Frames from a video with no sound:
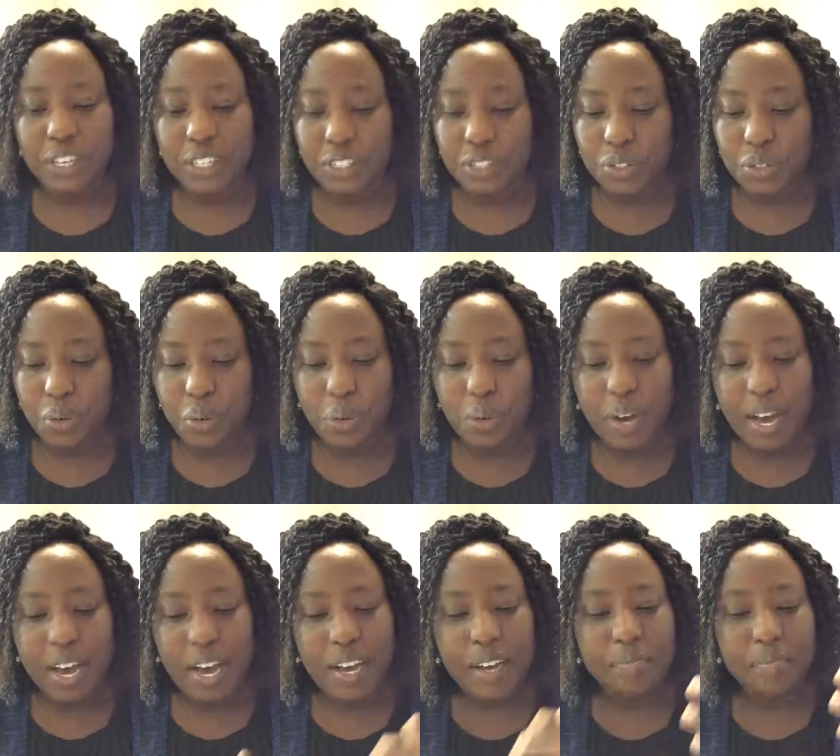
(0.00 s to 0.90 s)
So
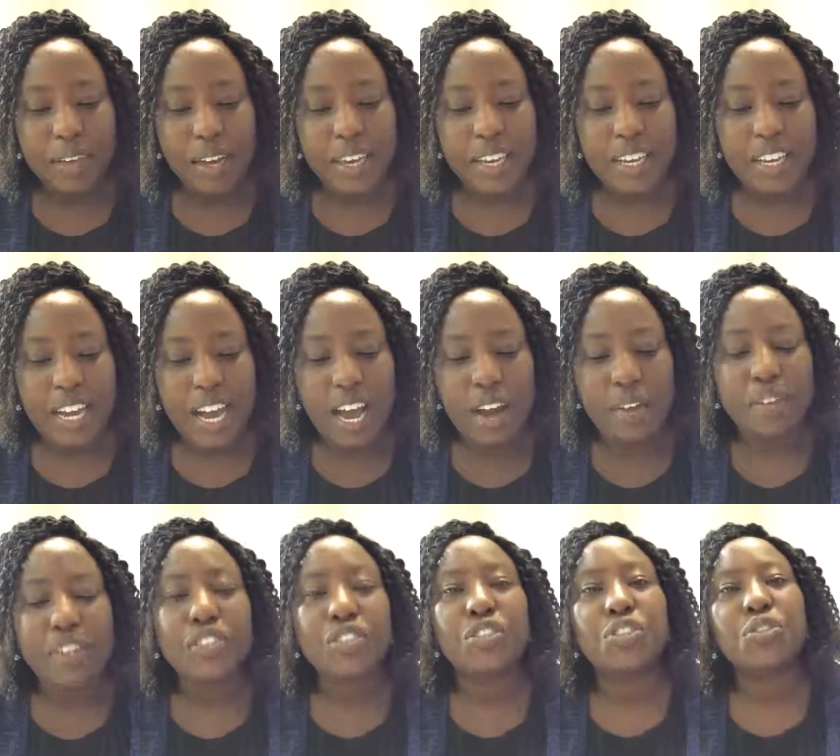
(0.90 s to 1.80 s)
um, I
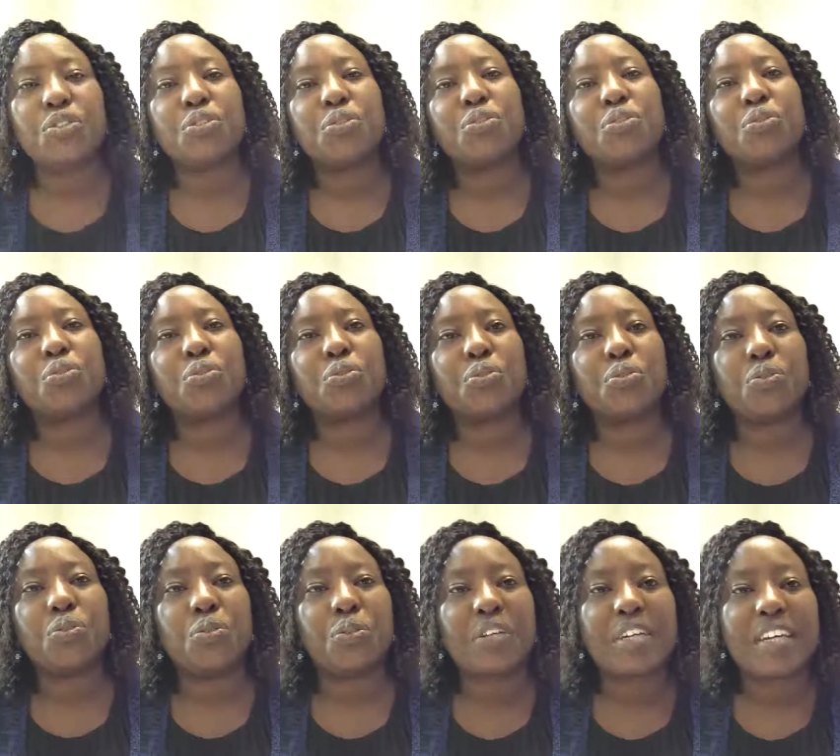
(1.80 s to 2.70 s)
encourage you
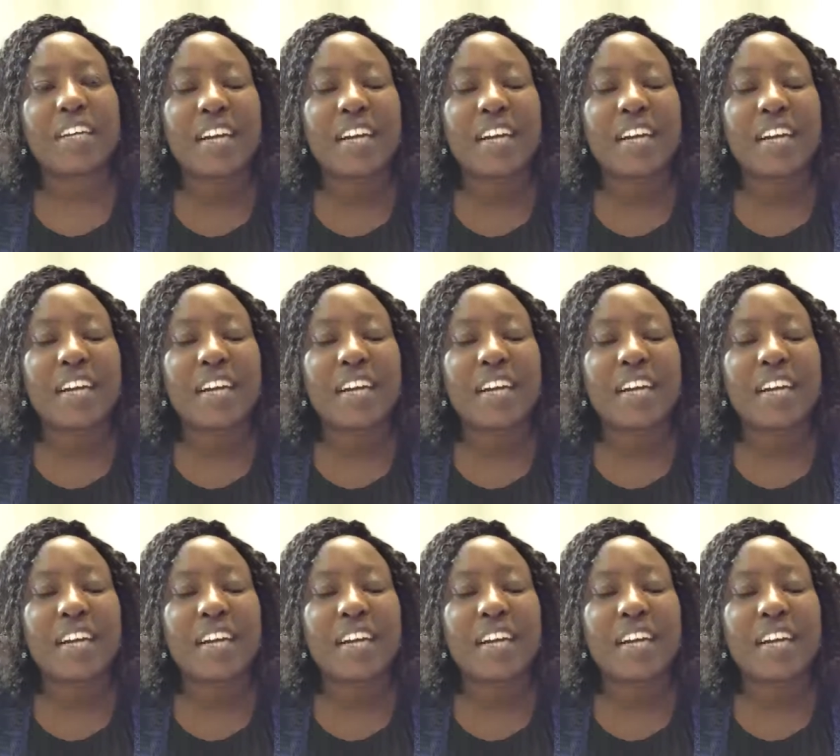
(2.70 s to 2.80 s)
to